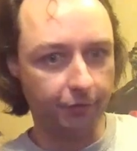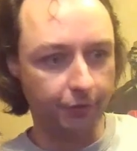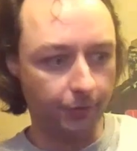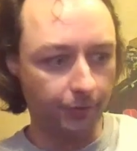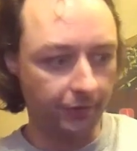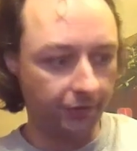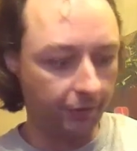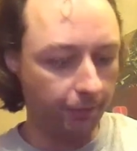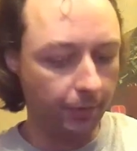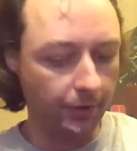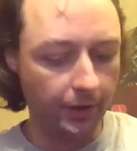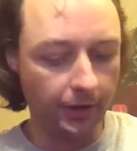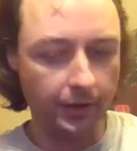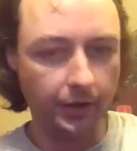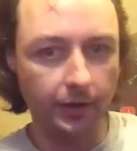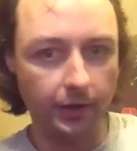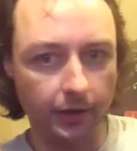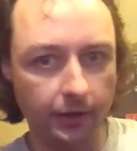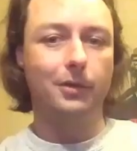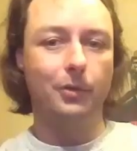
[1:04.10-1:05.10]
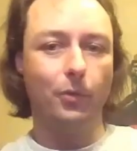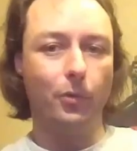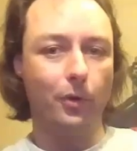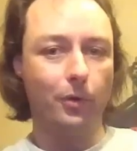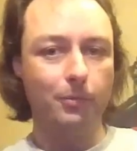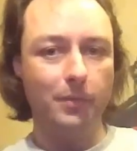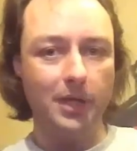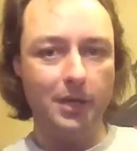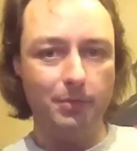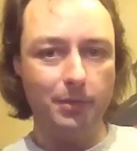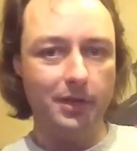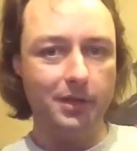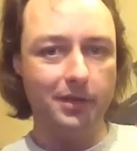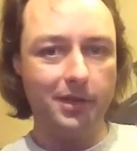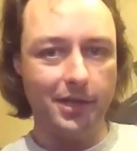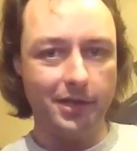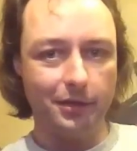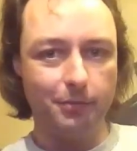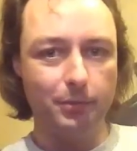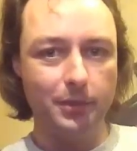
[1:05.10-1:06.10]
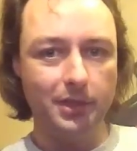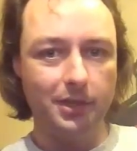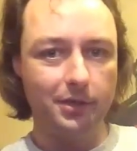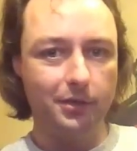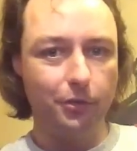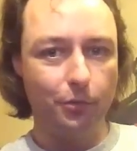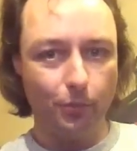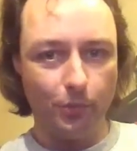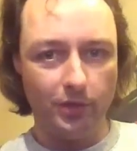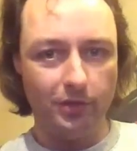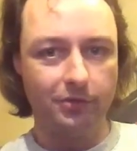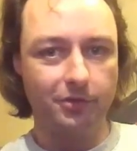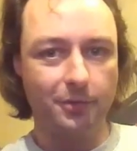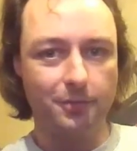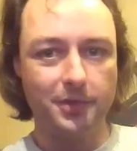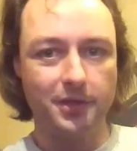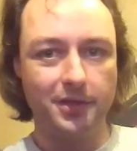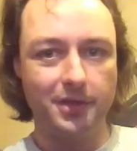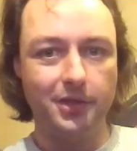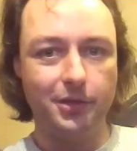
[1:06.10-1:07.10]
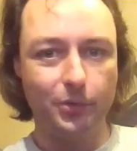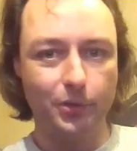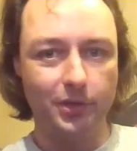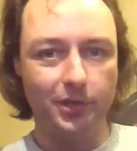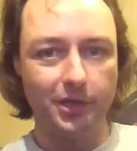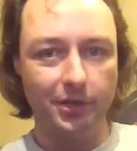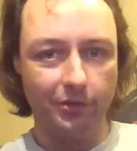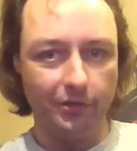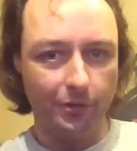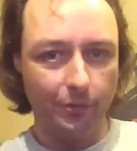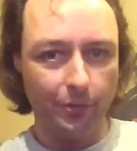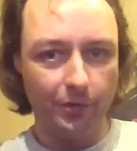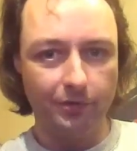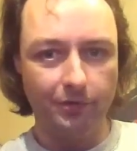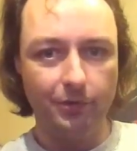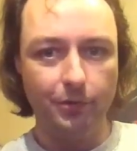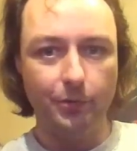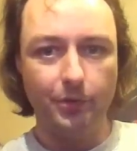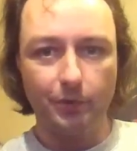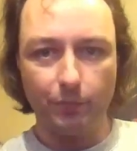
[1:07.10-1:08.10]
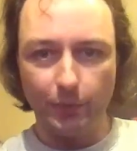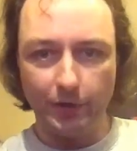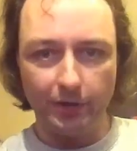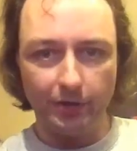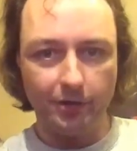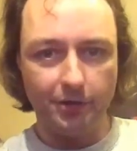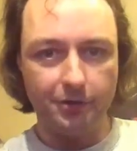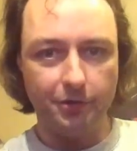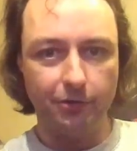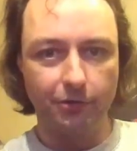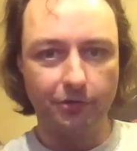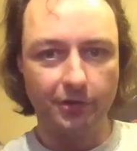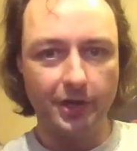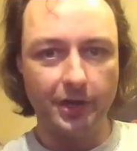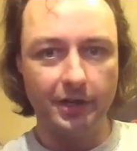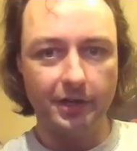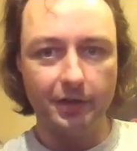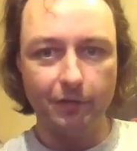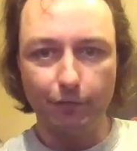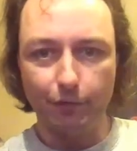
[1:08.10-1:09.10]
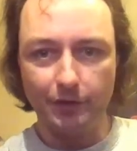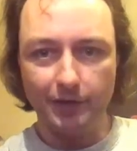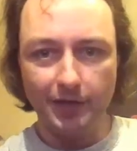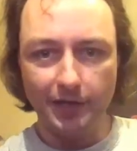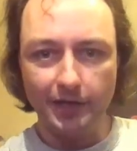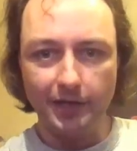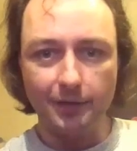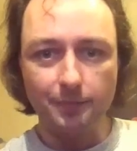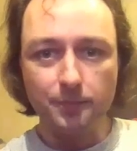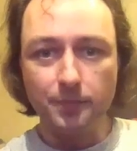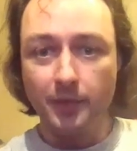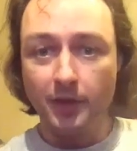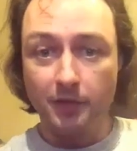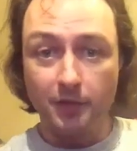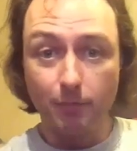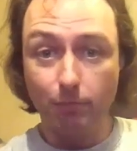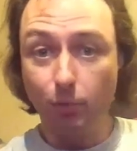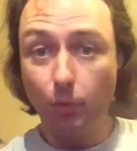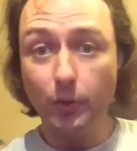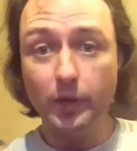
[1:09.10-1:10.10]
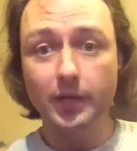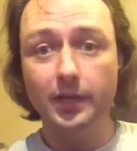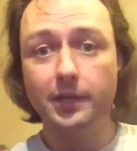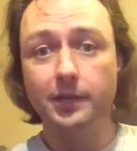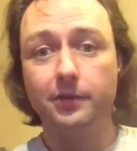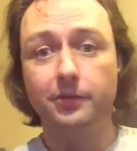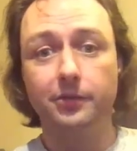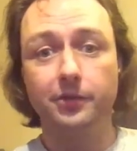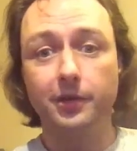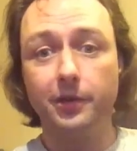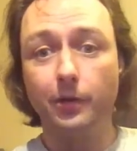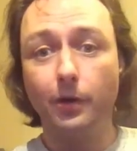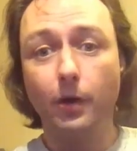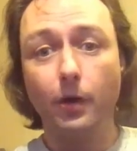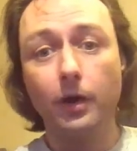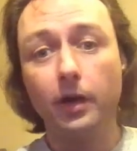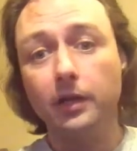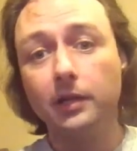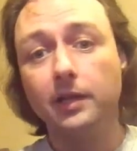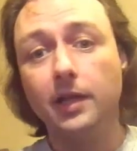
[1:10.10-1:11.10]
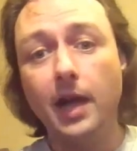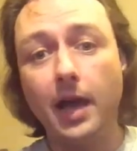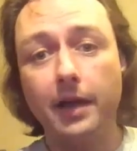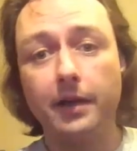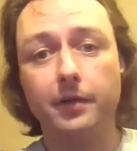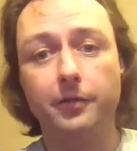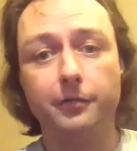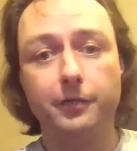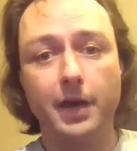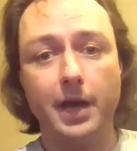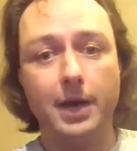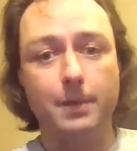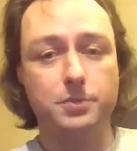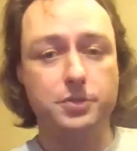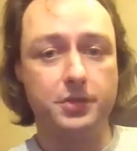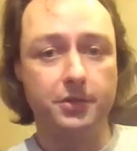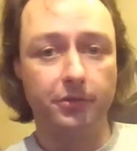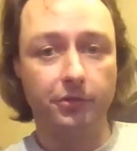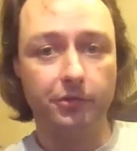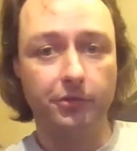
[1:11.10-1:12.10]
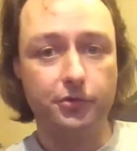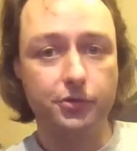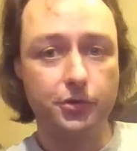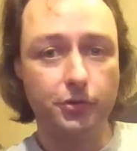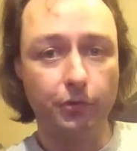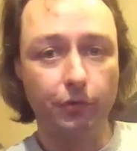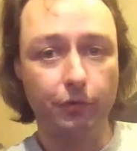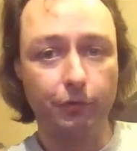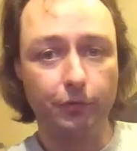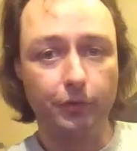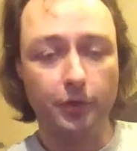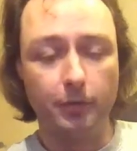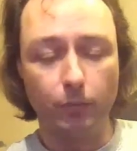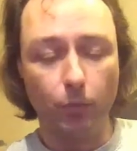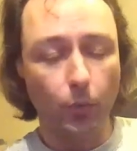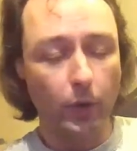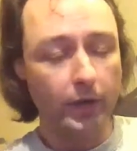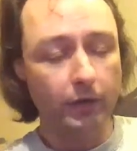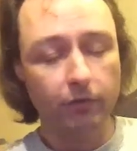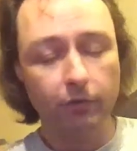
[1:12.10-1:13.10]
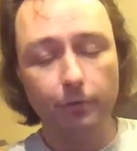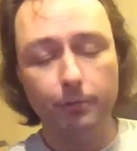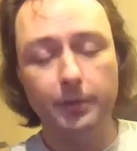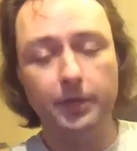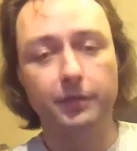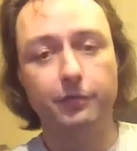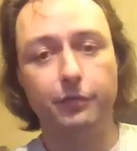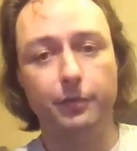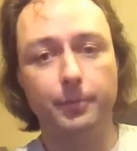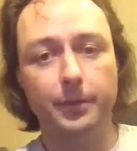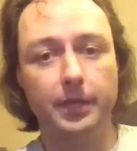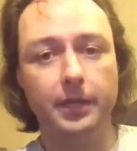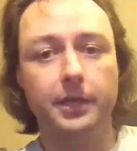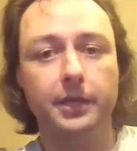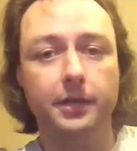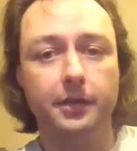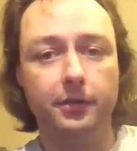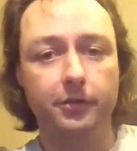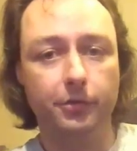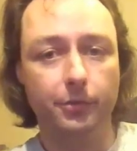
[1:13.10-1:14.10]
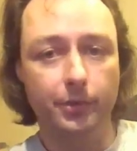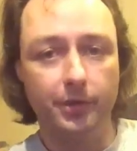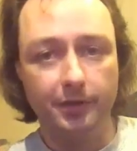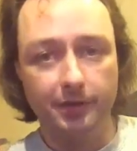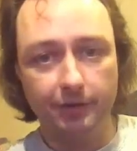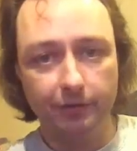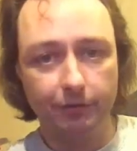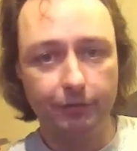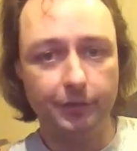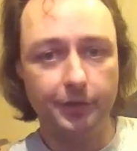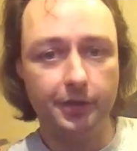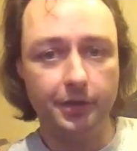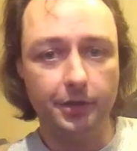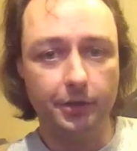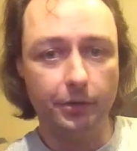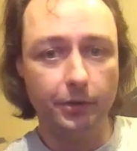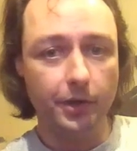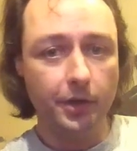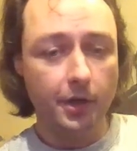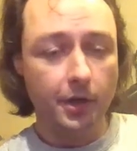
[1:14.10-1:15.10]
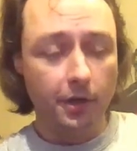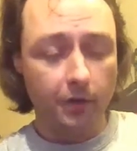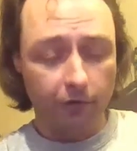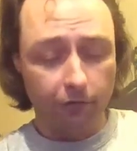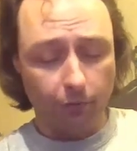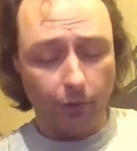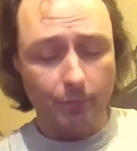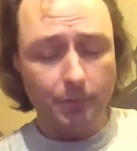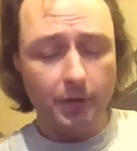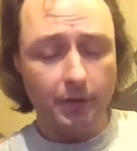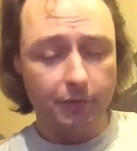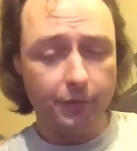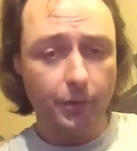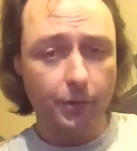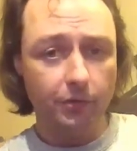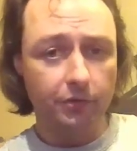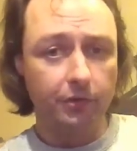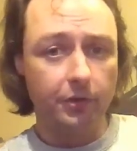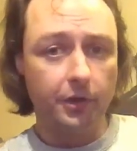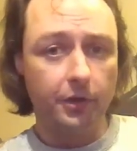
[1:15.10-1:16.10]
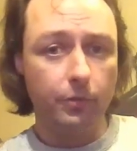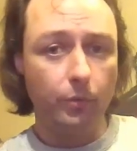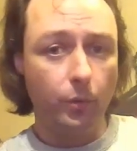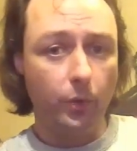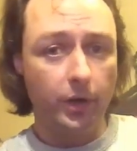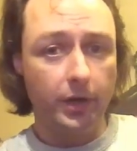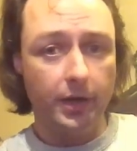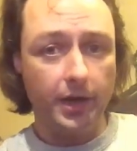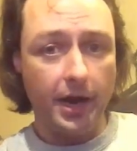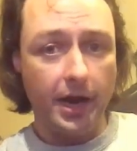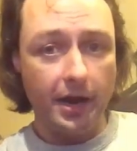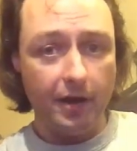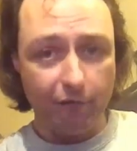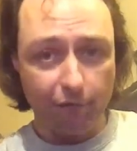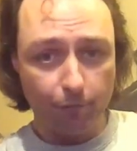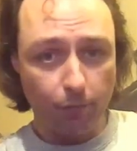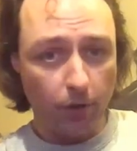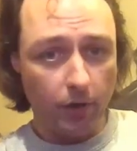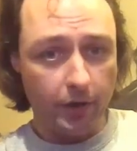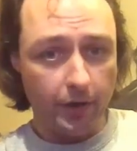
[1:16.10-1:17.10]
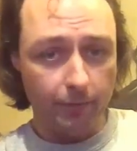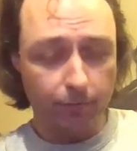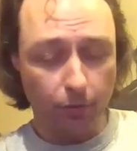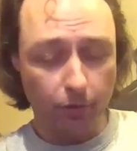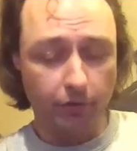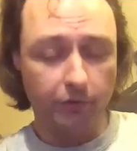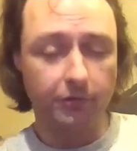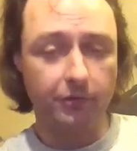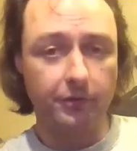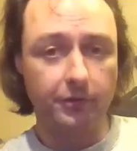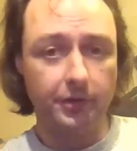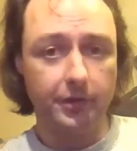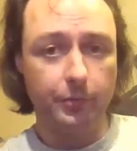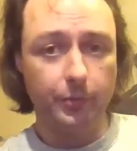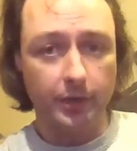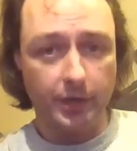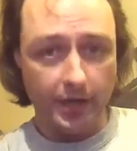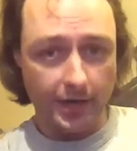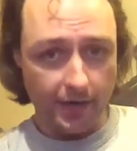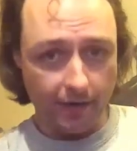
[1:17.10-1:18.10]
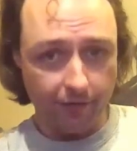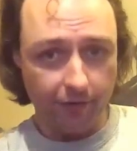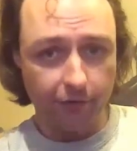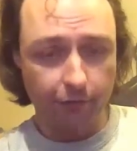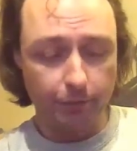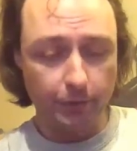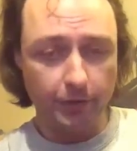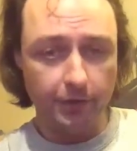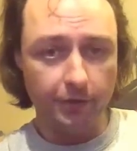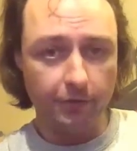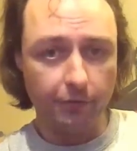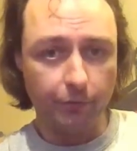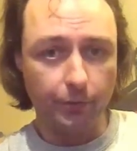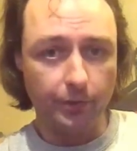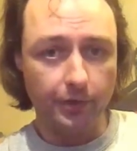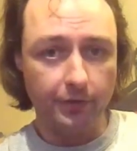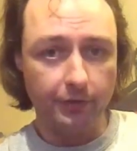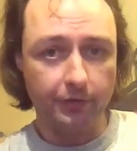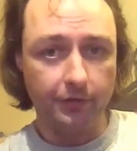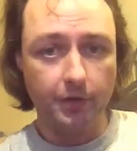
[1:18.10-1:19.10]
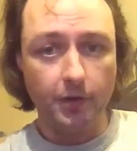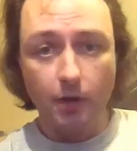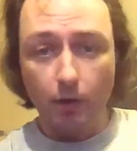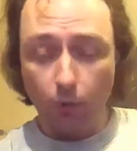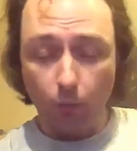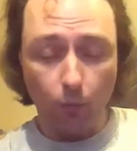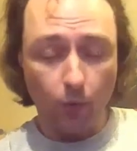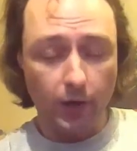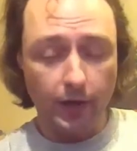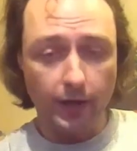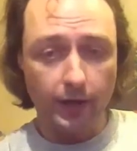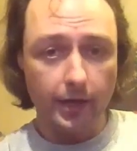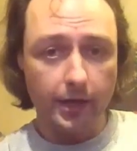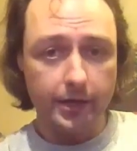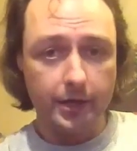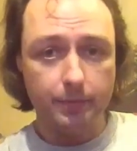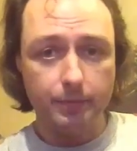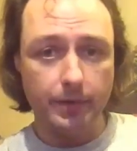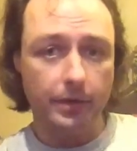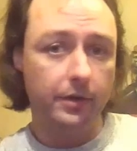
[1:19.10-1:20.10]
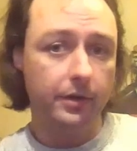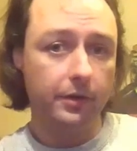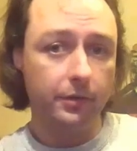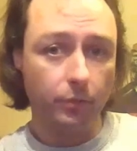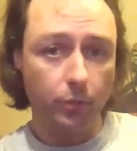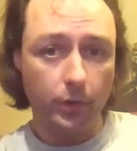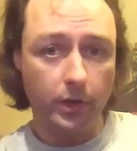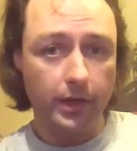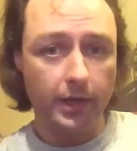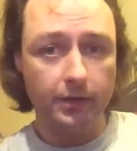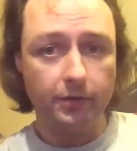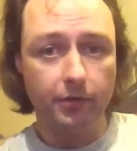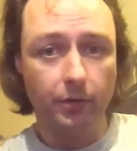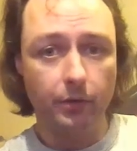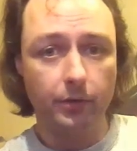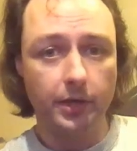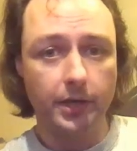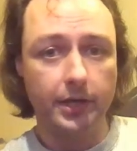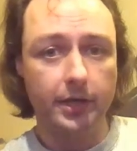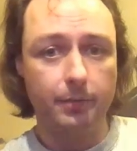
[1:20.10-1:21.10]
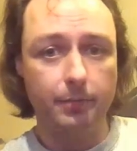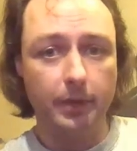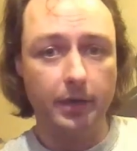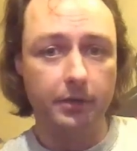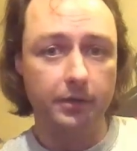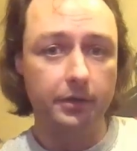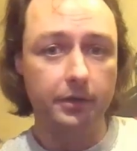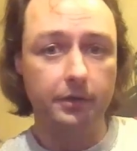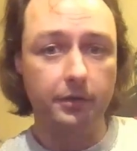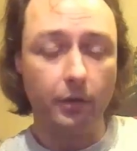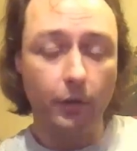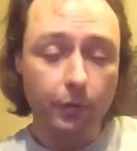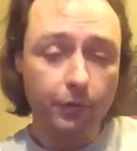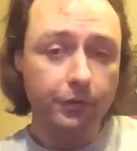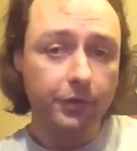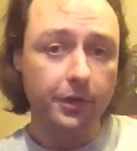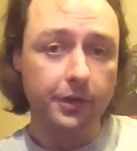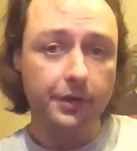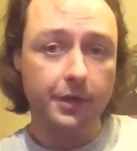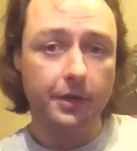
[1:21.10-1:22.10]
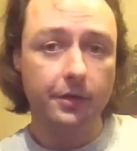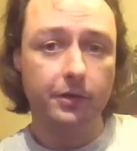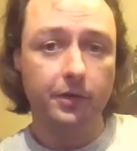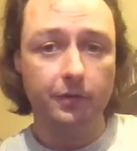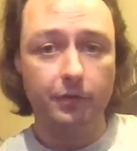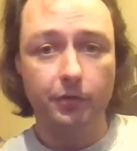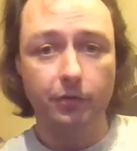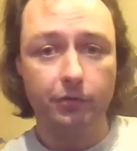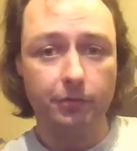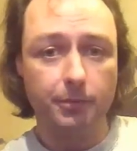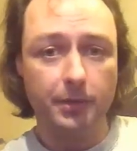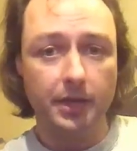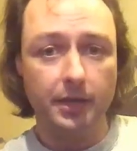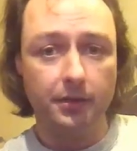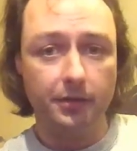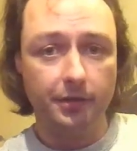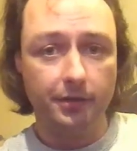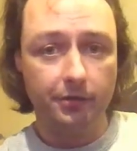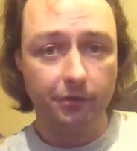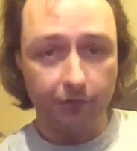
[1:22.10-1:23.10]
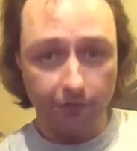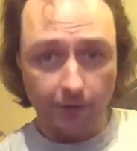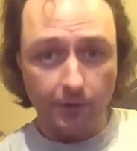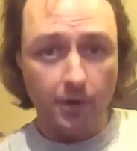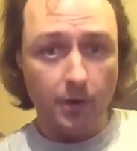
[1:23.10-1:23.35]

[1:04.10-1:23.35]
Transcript: to risk breaking it. Or maybe, like me, you want something that you can carry with you and wear on your side every day. The point is, there are a lot of options to choose from, way too many for me to get into in this video, so I'm going to focus on what I've bought personally, what I have experience with, what I like about it and what I don't like about it, and hopefully that'll give you some ideas